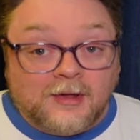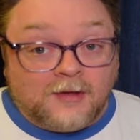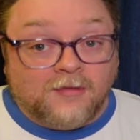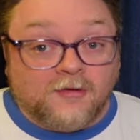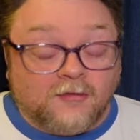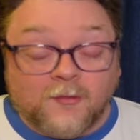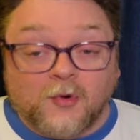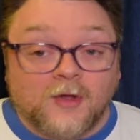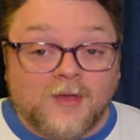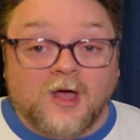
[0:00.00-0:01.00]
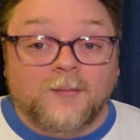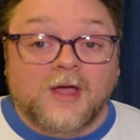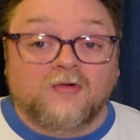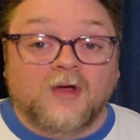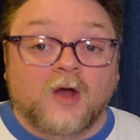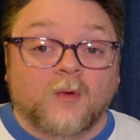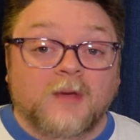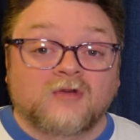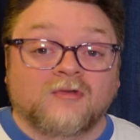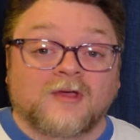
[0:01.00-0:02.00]
consider supporting me on Patreon, where
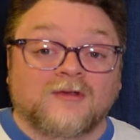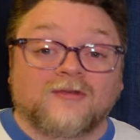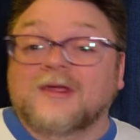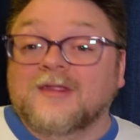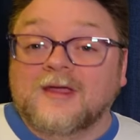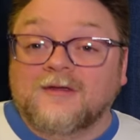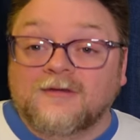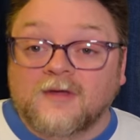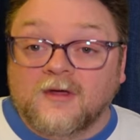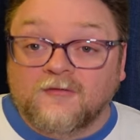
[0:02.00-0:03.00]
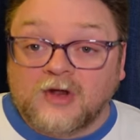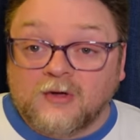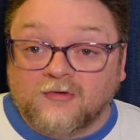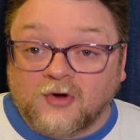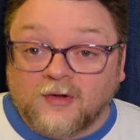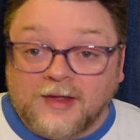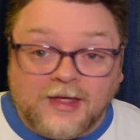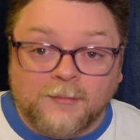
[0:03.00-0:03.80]
patrons get to see these videos early,